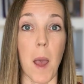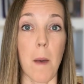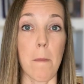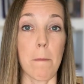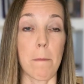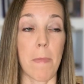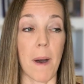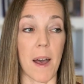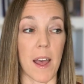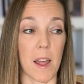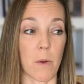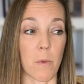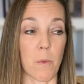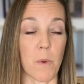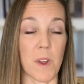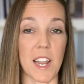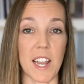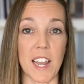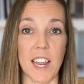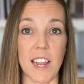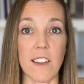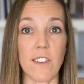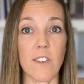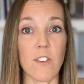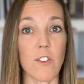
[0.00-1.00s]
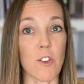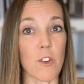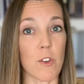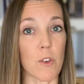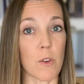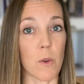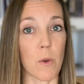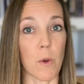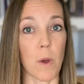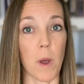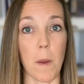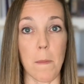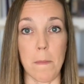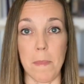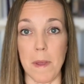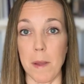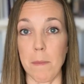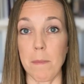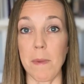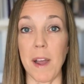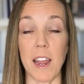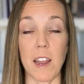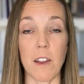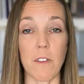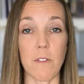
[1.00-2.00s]
But we need to be
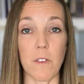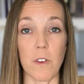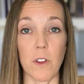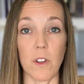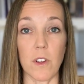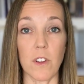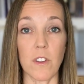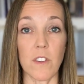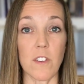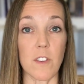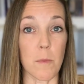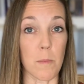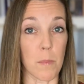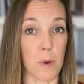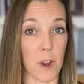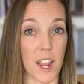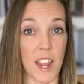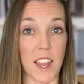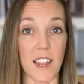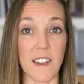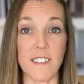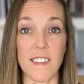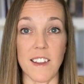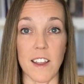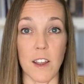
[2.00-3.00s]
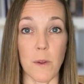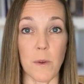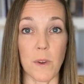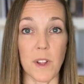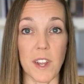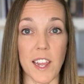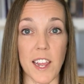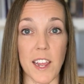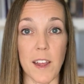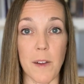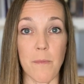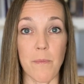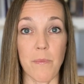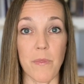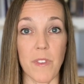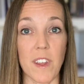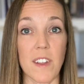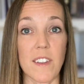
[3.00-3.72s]
mindful to pray continually,